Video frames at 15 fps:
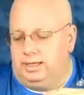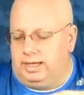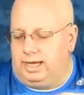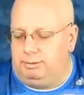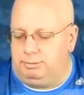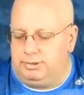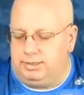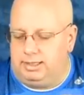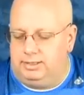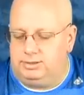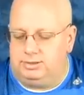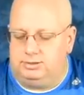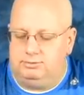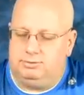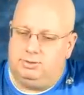
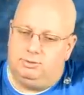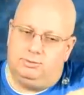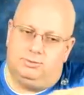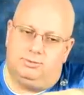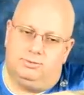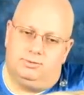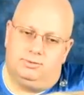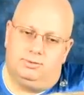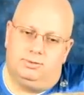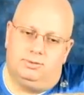application of use,